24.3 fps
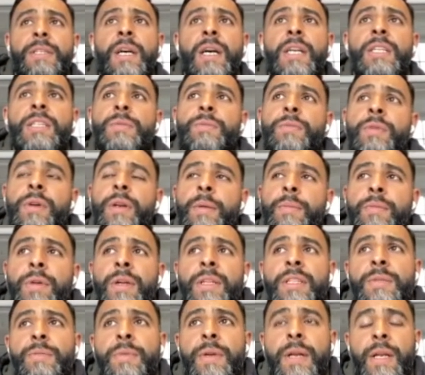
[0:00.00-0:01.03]
design sprint and
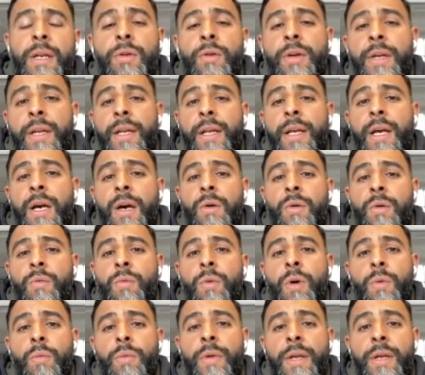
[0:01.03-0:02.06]
brand sprint, and looking at
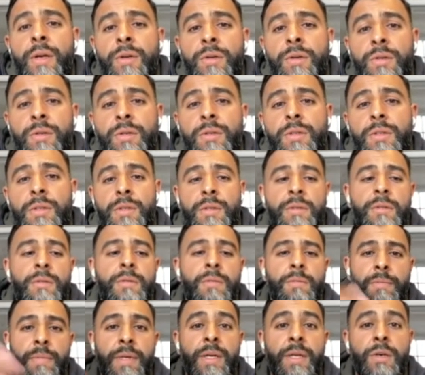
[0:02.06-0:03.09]
what we could
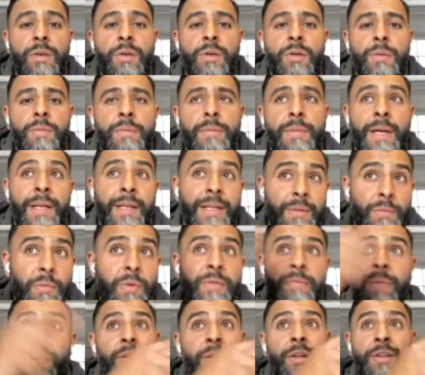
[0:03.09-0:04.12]
become. And
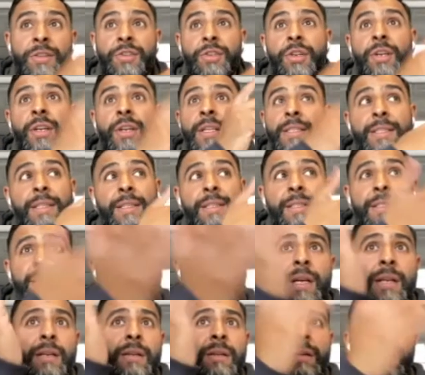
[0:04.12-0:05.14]
we've been on a journey since
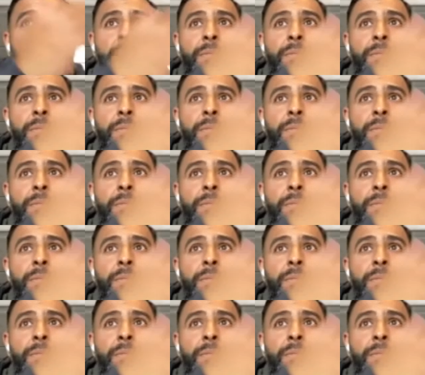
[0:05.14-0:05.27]
then.